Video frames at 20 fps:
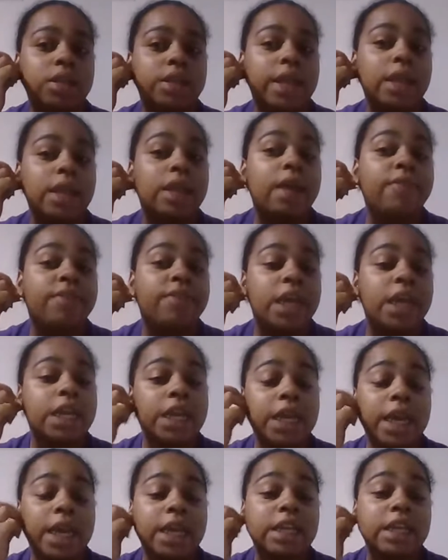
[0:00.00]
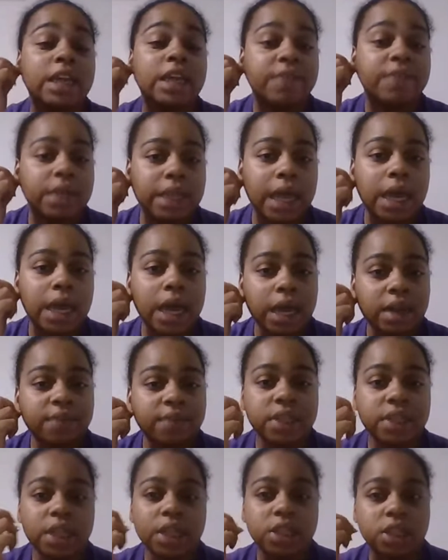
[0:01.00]
love getting and giving that kind
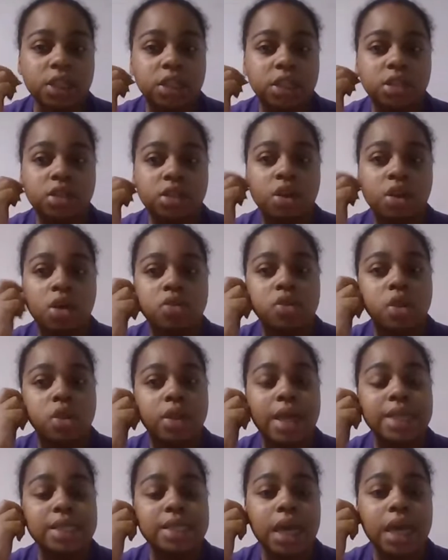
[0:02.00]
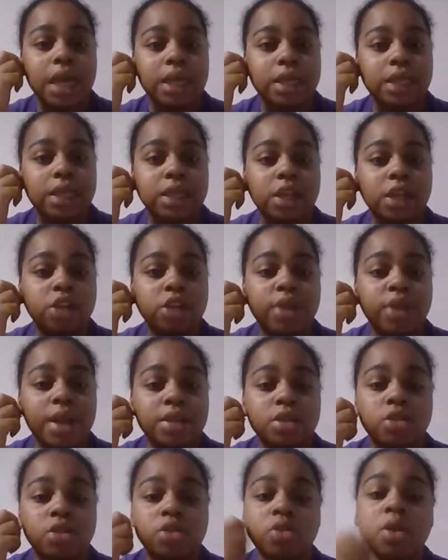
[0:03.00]
of attention, you know, so that's the kind of thing they're
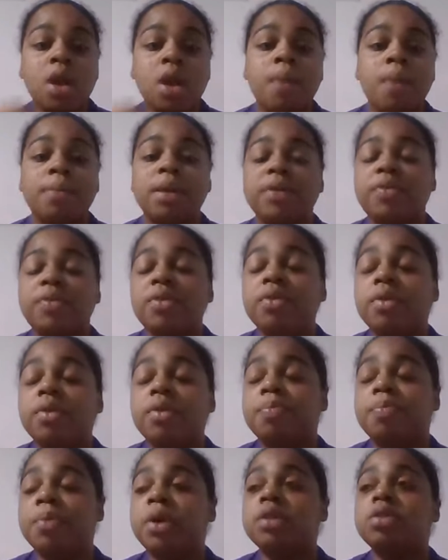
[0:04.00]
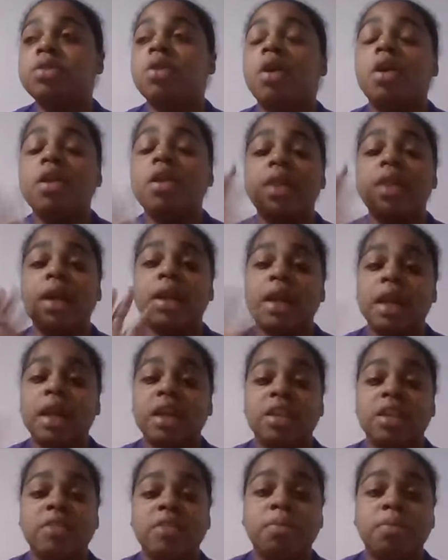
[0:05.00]
attracted to. But if you push all of that
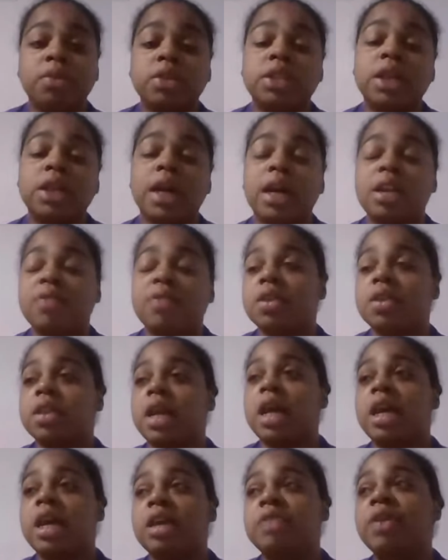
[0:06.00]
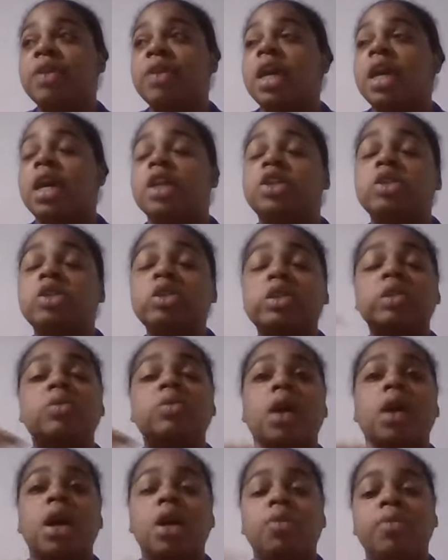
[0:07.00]
negative bullshit out of your life and choose to
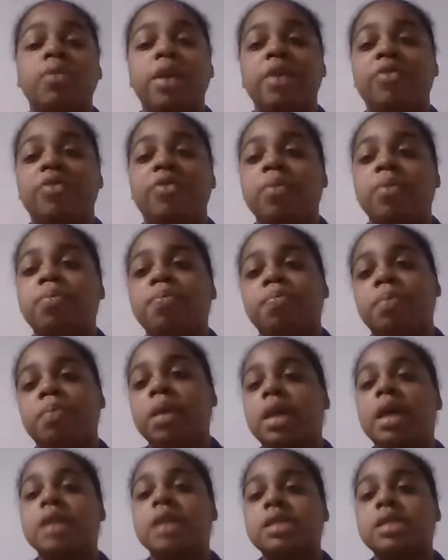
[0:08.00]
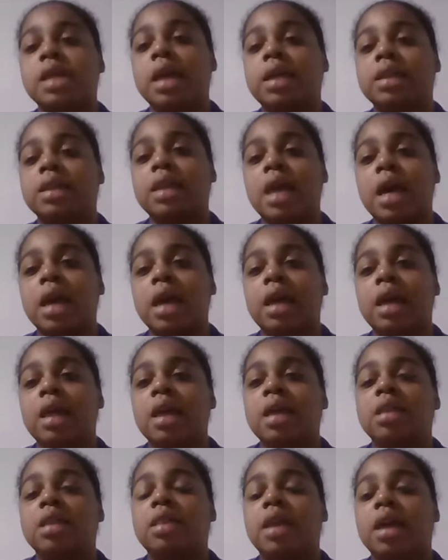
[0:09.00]
walk away from BS like that,
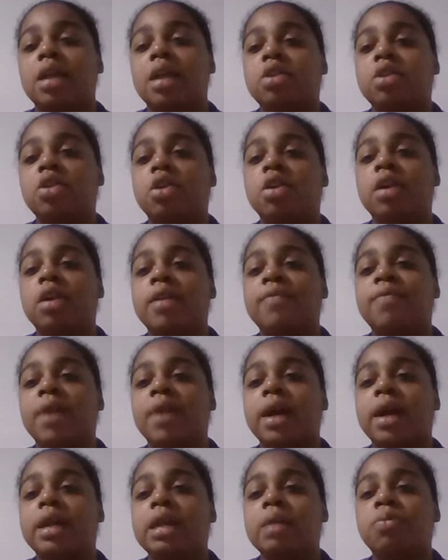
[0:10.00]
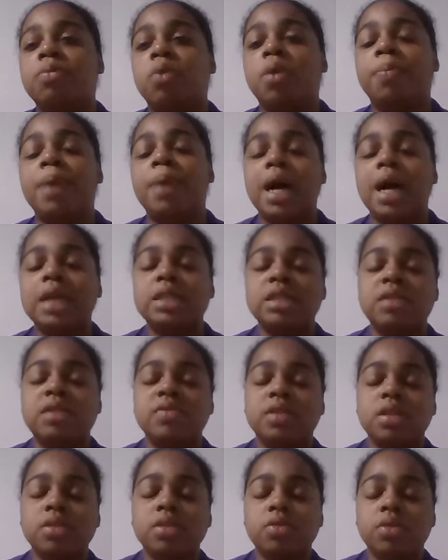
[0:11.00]
then you're inviting more
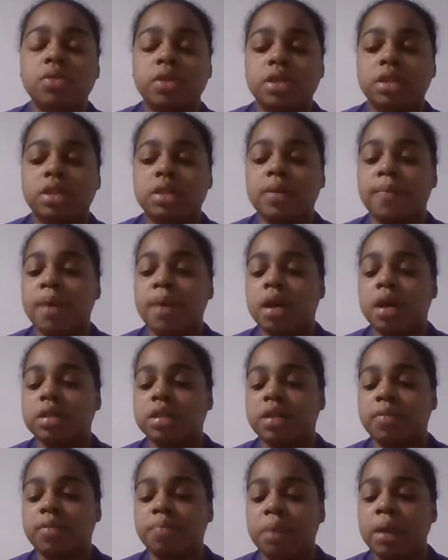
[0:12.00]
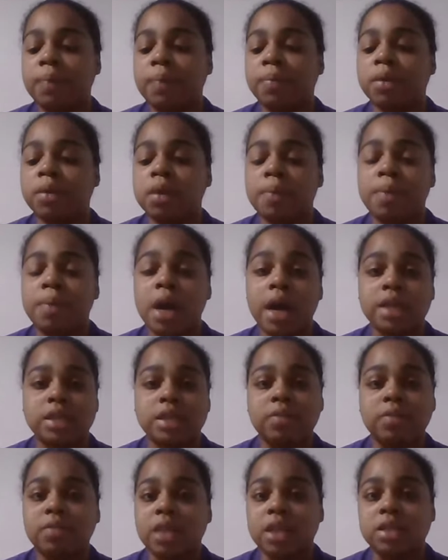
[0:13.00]
positive solutions and positive people and
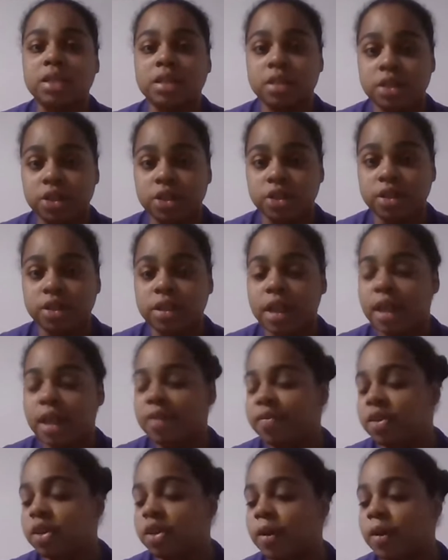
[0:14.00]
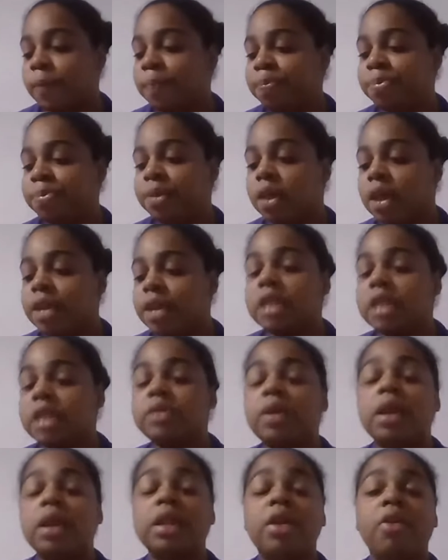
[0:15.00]
positive things into your life, you know. And that's
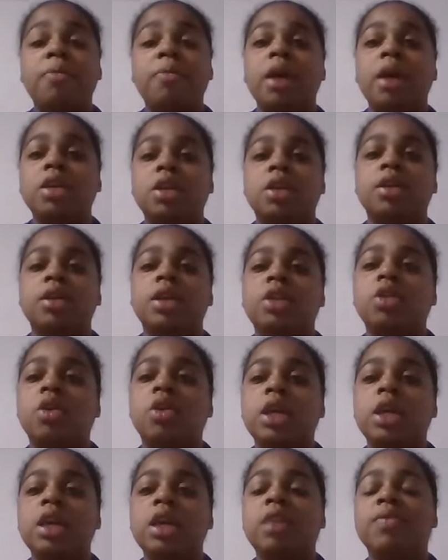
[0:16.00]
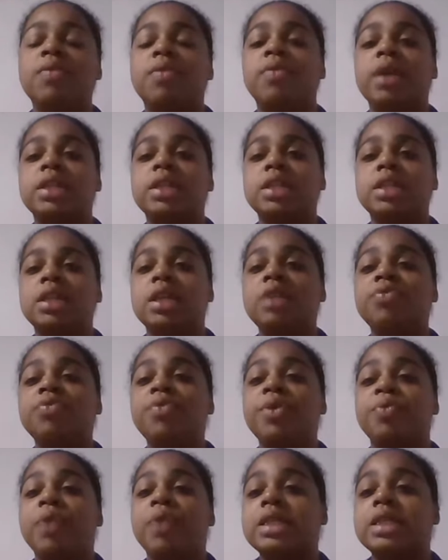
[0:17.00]
what I love about Yuri. You know, he
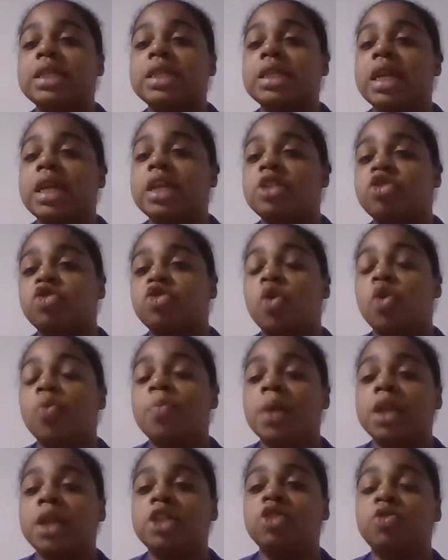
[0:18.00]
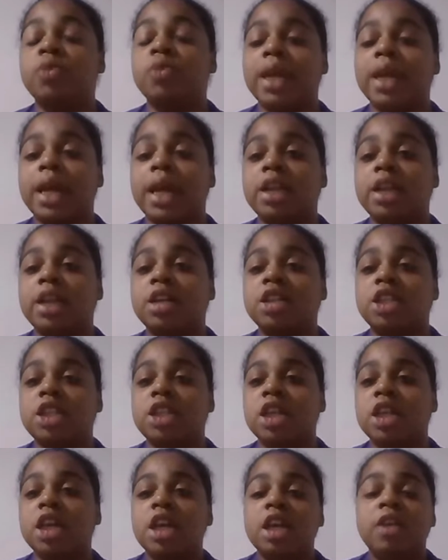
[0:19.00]
resonates so much great
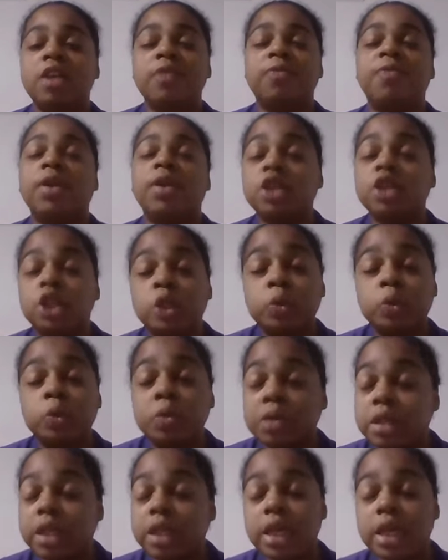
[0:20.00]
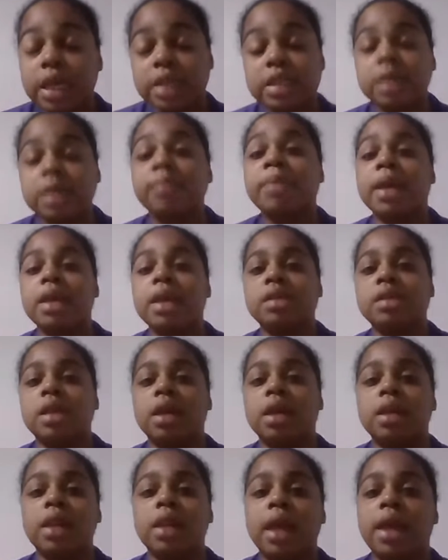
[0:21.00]
energy virtually. It's
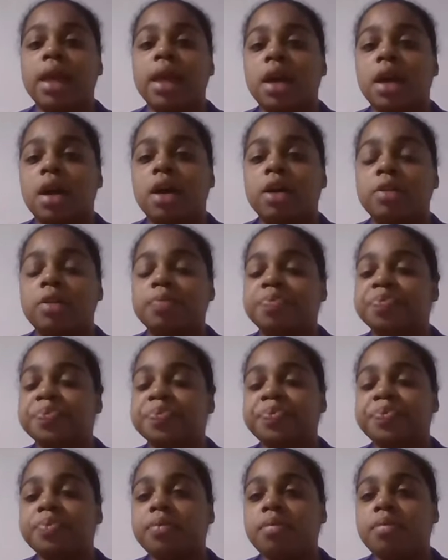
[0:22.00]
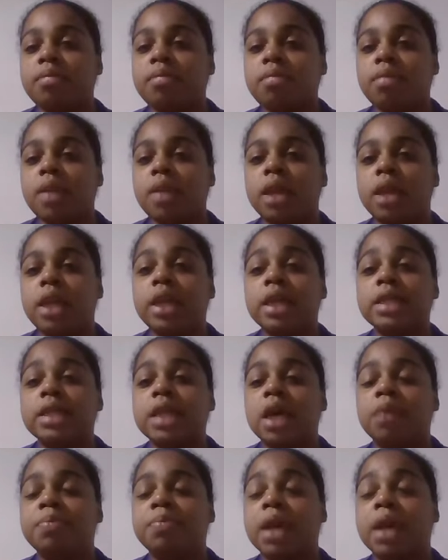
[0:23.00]
amazing. Like, he has
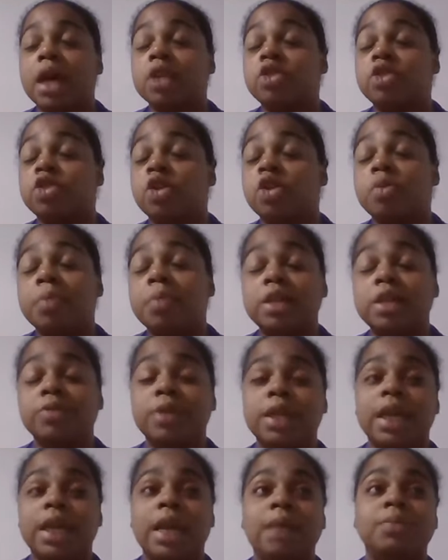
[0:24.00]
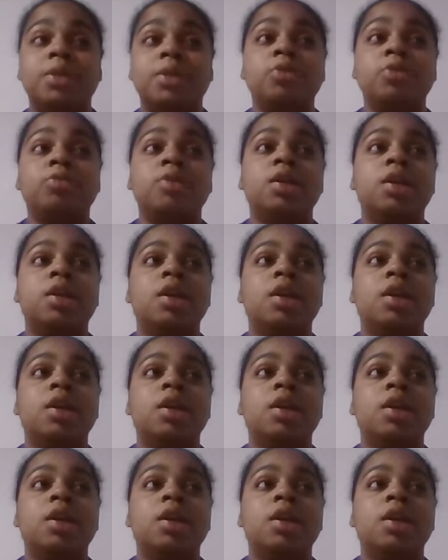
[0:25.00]
helped me out so much when it came to